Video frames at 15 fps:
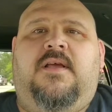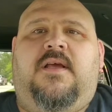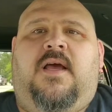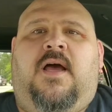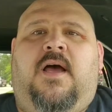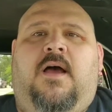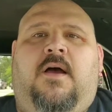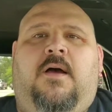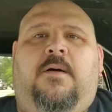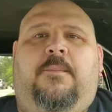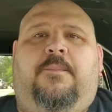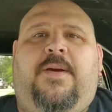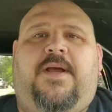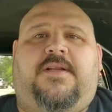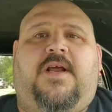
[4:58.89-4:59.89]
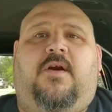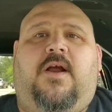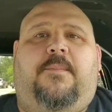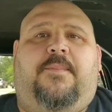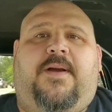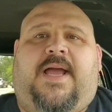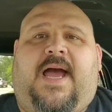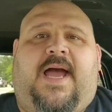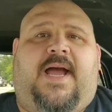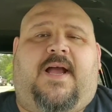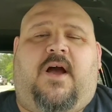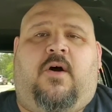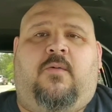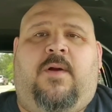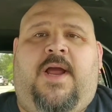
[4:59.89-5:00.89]
Uh, picked her up a kayak
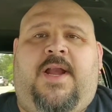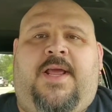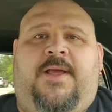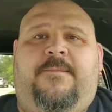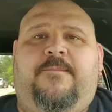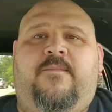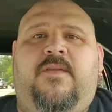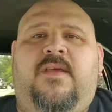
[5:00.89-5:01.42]
already.